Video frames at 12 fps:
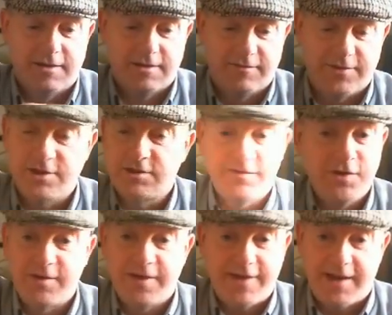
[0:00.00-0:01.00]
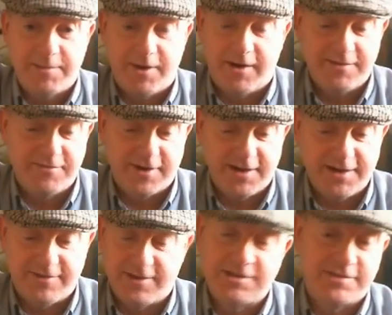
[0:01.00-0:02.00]
For those of you who've never had Marlin Flake,
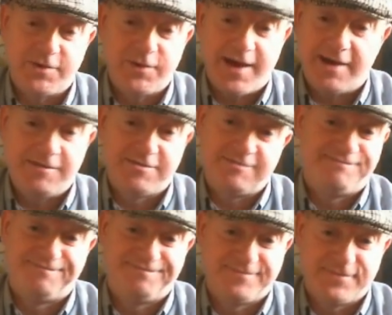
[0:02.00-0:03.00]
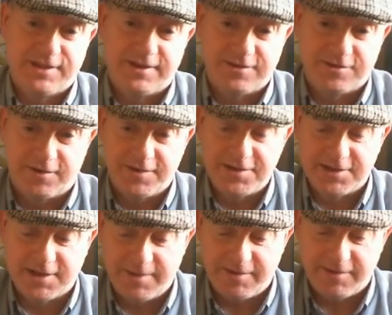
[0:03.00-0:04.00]
for those of you who have, sorry, this is going
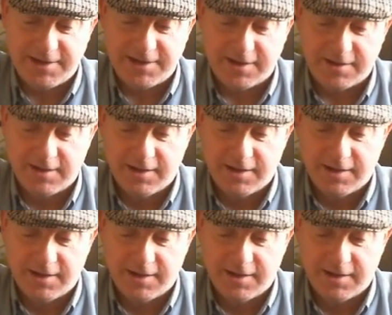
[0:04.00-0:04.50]
to be really dull.